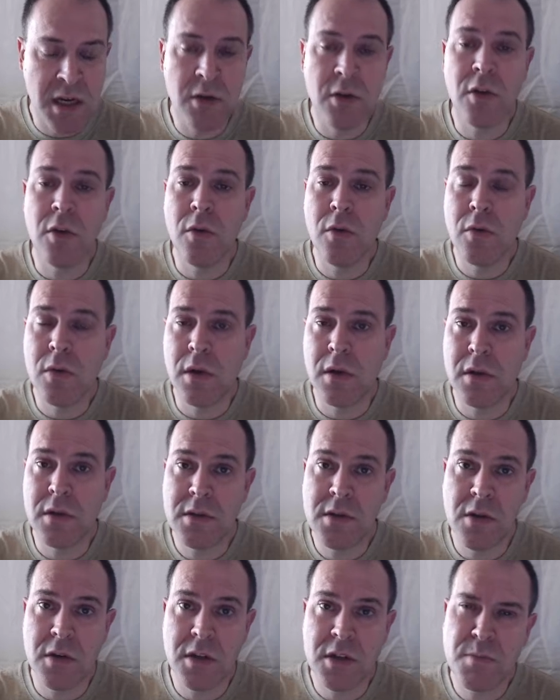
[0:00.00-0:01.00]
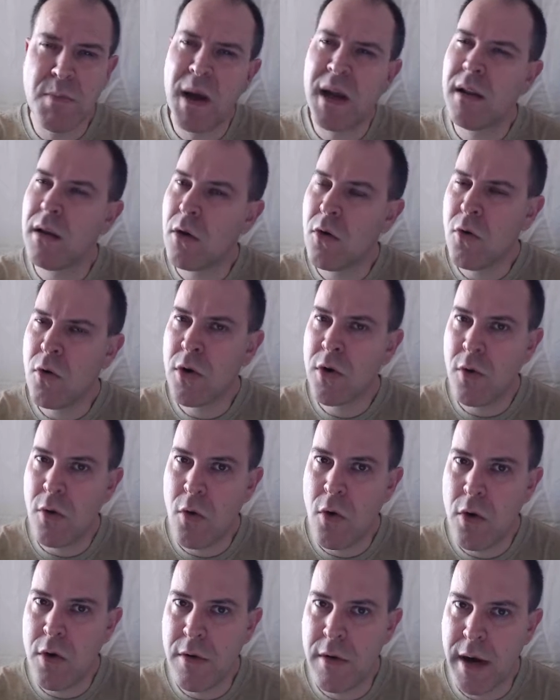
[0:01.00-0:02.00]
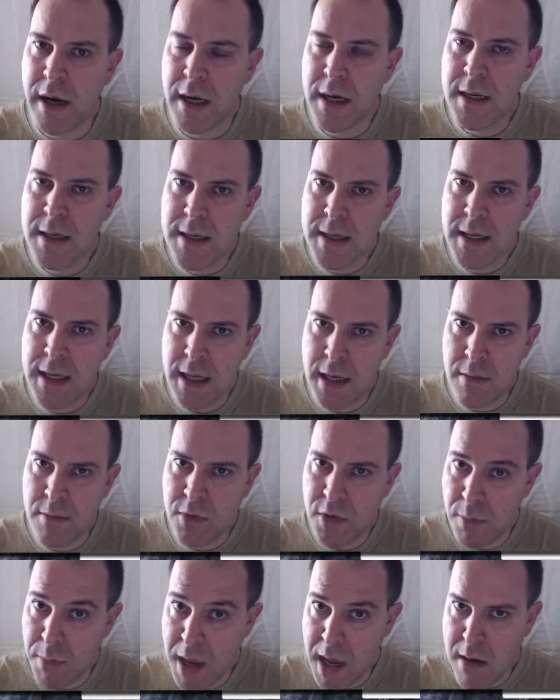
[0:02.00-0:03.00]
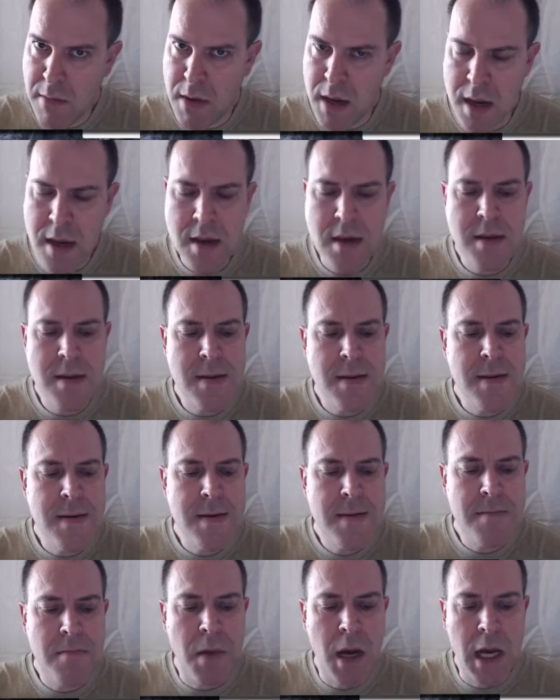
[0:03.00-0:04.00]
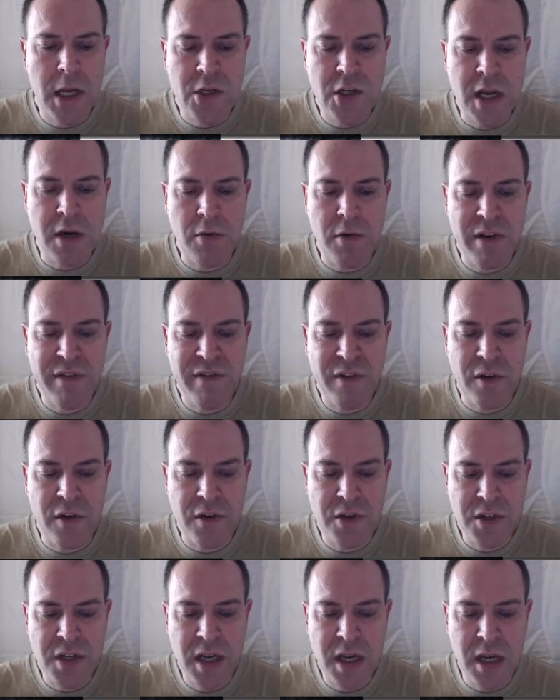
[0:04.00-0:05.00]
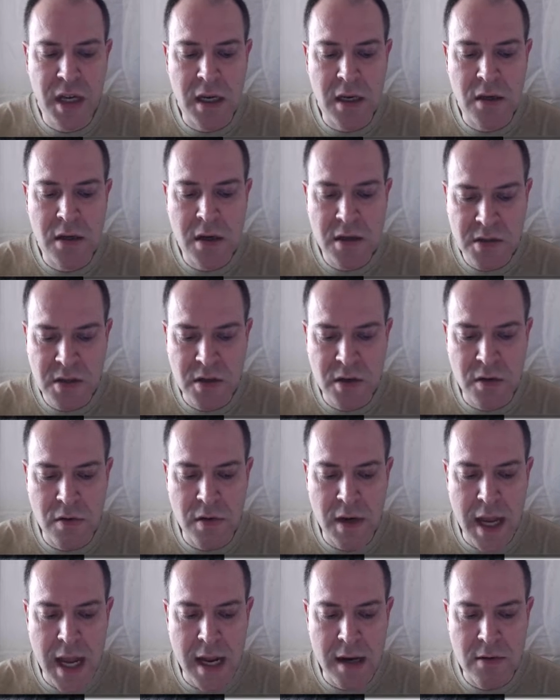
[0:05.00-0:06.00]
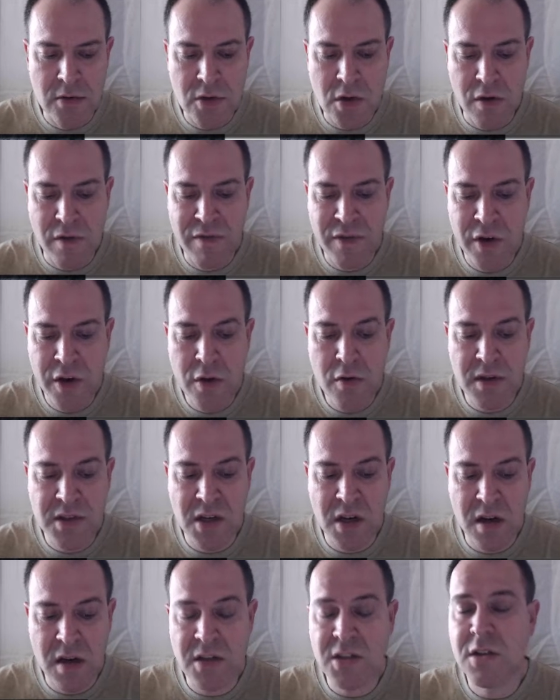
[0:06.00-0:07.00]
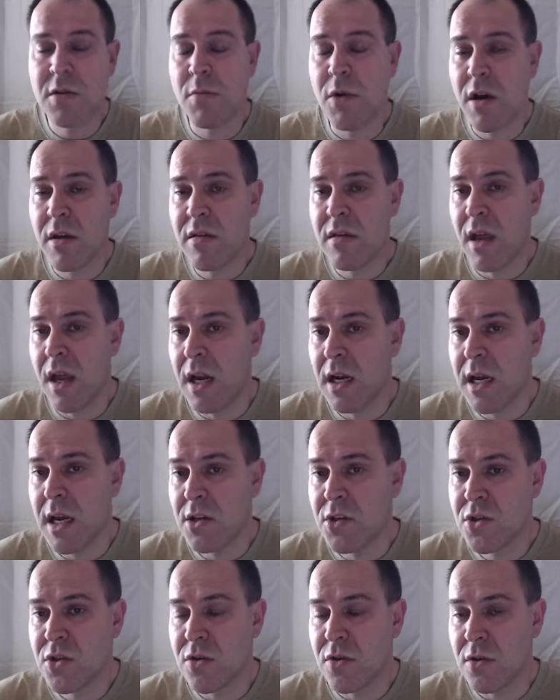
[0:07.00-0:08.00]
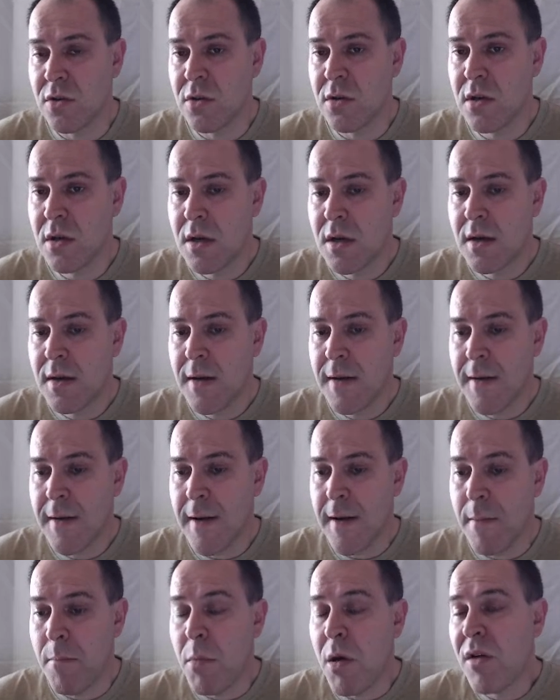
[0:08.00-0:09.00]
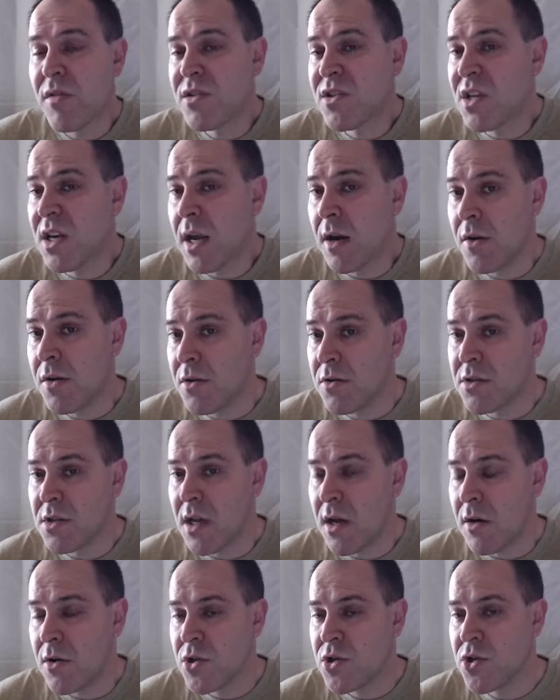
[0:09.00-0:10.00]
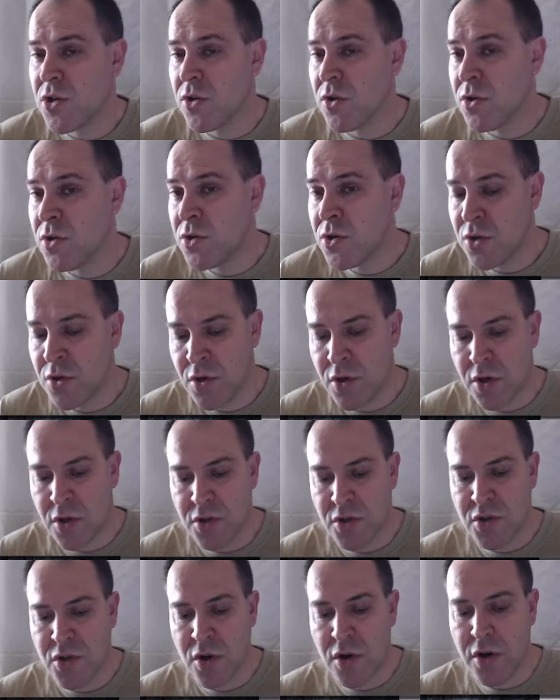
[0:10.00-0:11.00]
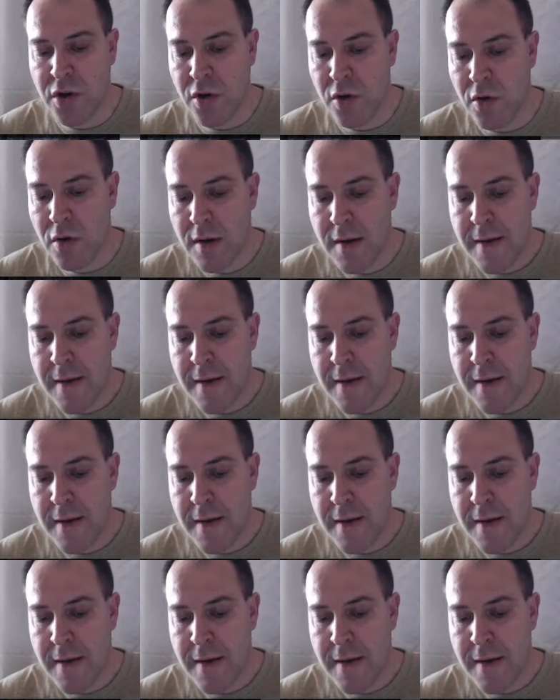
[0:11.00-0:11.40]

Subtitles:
too. So despite the court ordering him to pay me by January 1st, he doesn't do that. So for you as a customer, I think that should, both scenarios there should concern you.